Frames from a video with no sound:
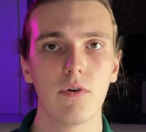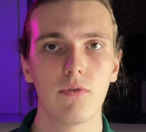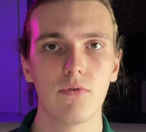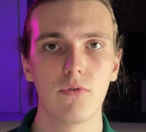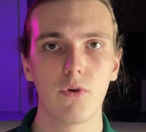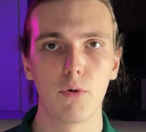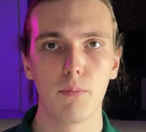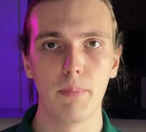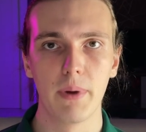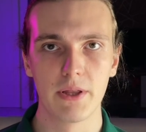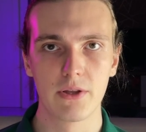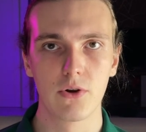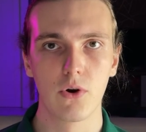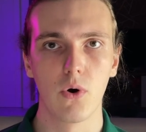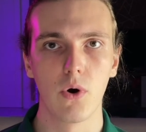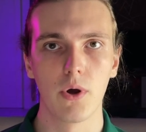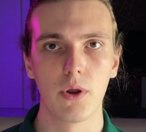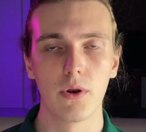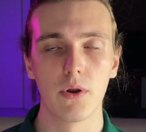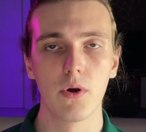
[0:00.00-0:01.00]
for
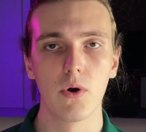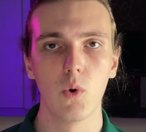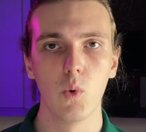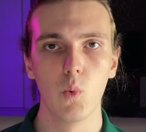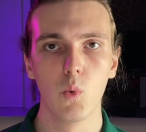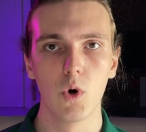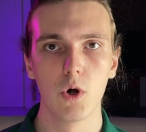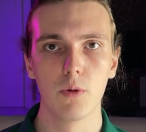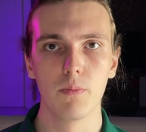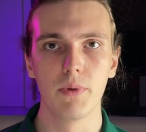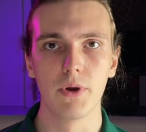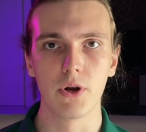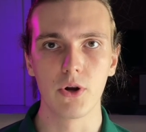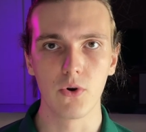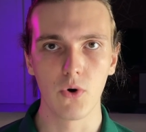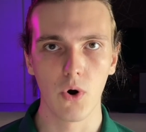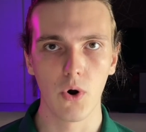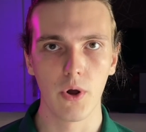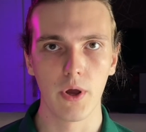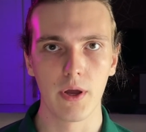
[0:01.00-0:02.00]
Bitcoin will be
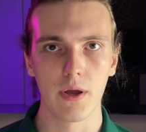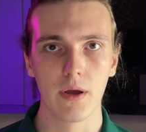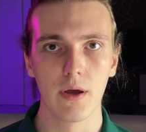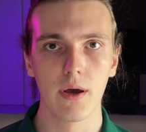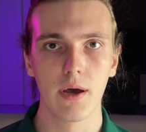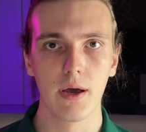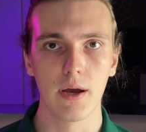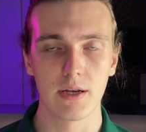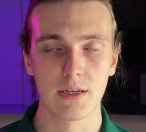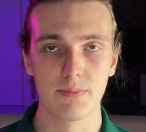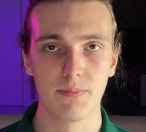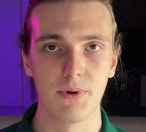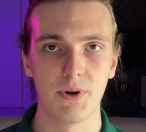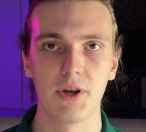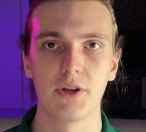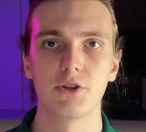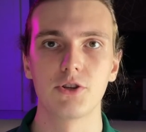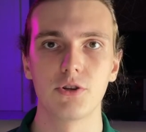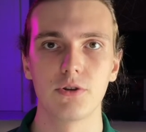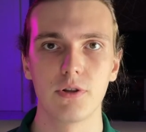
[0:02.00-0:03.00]
growing
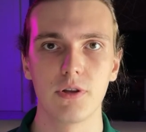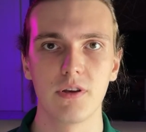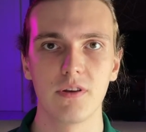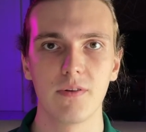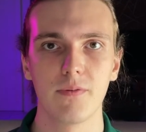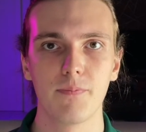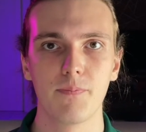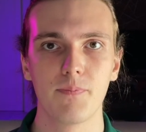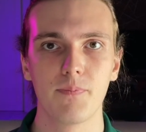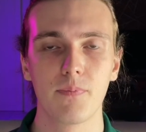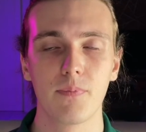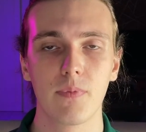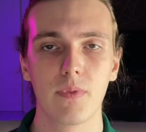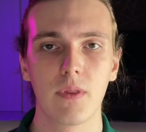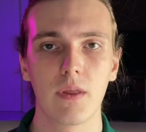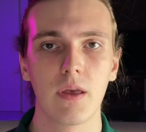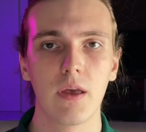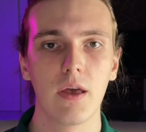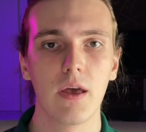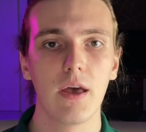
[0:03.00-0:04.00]
exponentially.
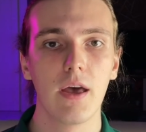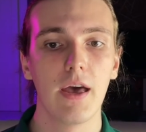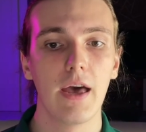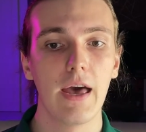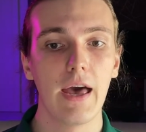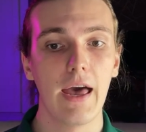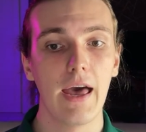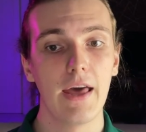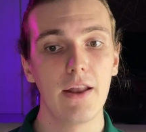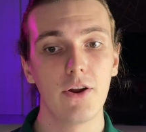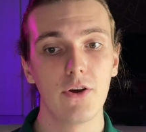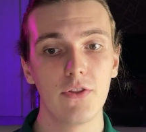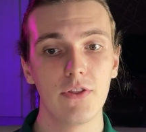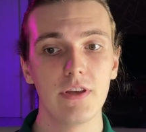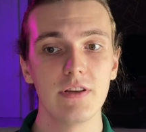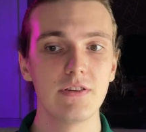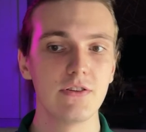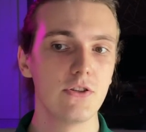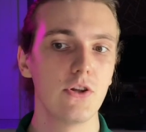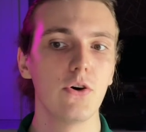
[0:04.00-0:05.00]
And on
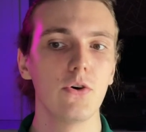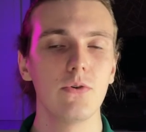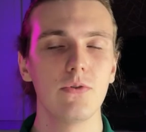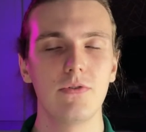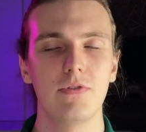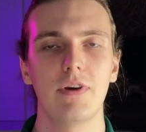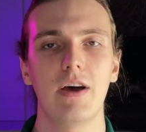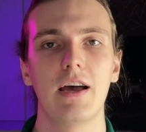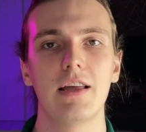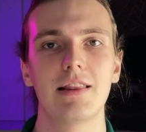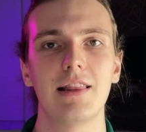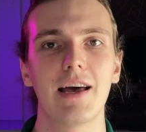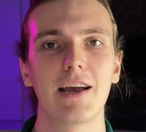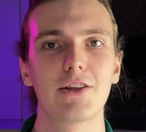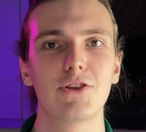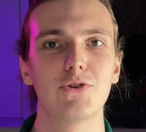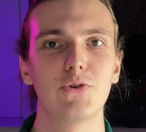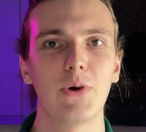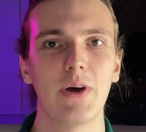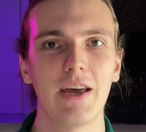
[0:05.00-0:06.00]
this note, I'd
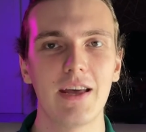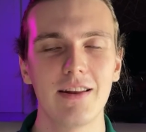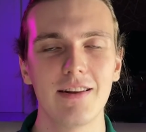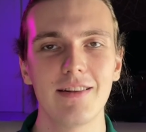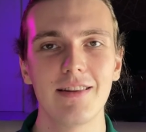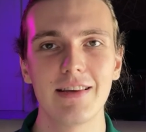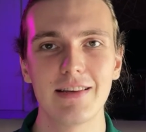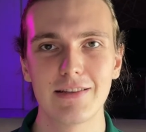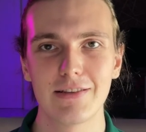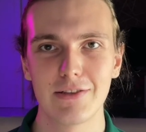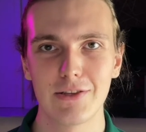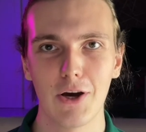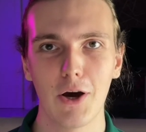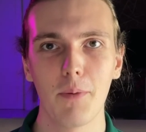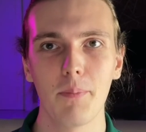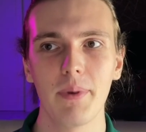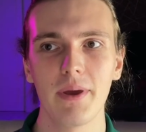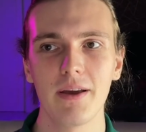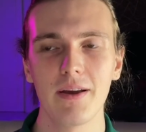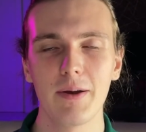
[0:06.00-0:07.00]
like to end this
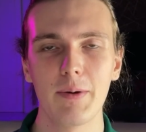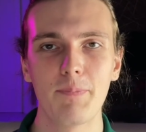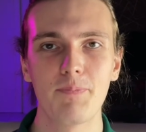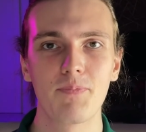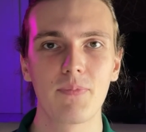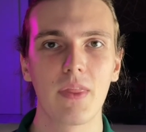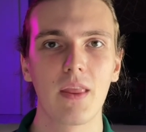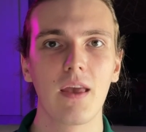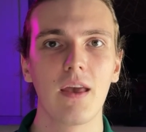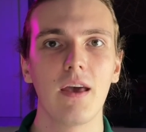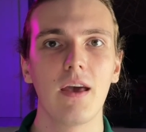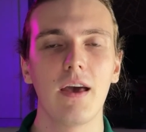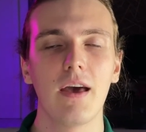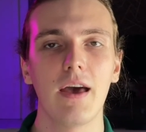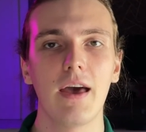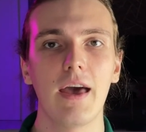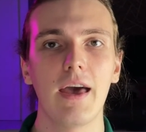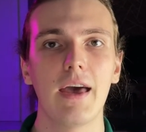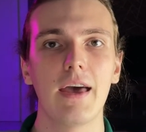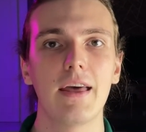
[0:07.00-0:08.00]
topic
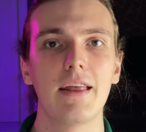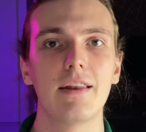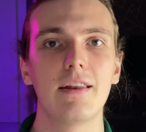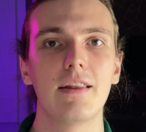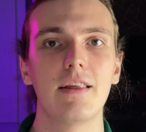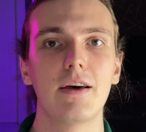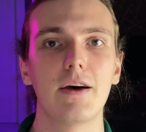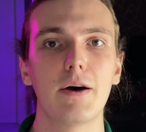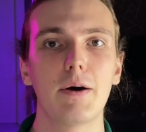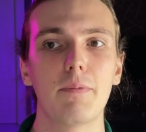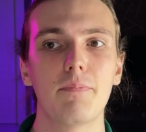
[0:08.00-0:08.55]
and